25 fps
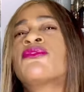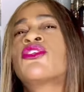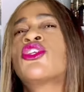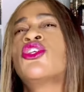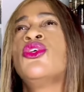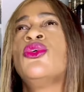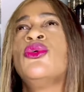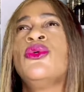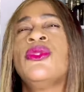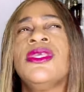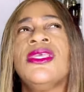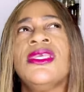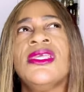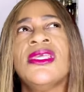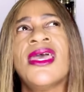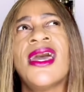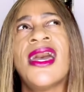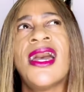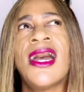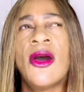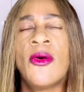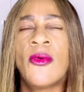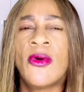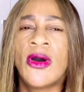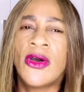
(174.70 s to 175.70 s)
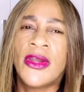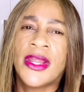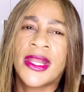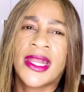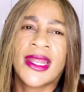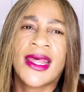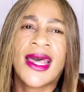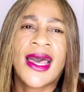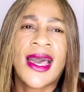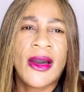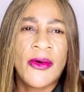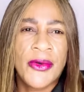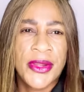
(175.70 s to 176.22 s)
to the hour and
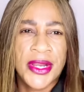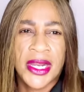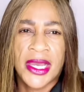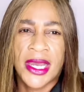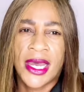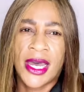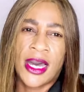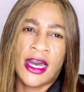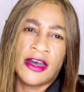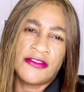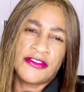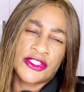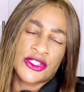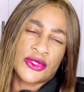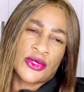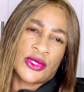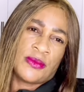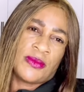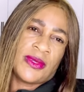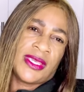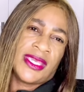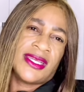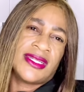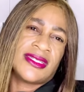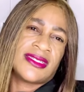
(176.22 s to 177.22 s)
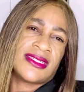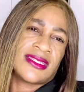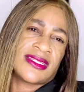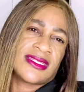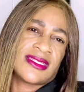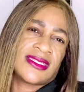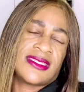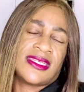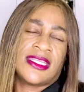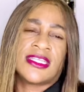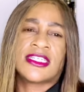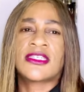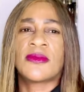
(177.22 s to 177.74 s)
an hour and a half is going to be a
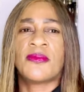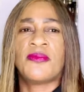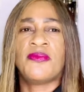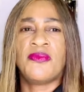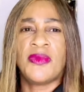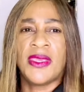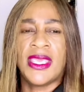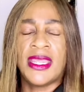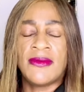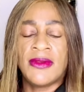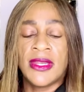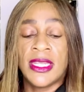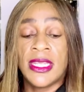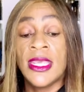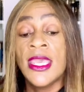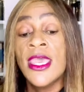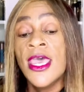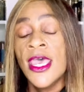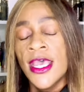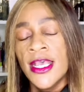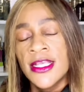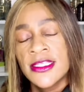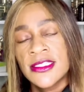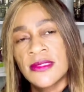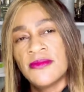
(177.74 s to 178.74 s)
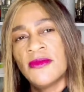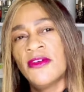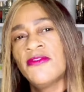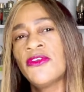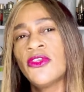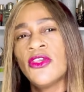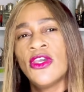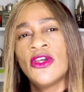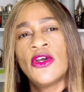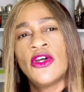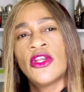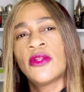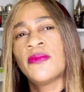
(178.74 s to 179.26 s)
distinct berry. Some of
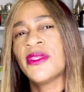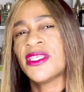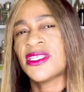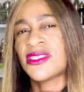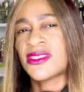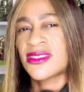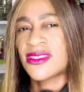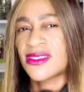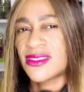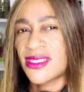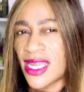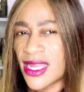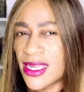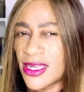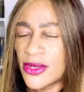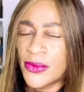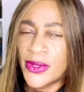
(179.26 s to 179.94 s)
you are going to be stuck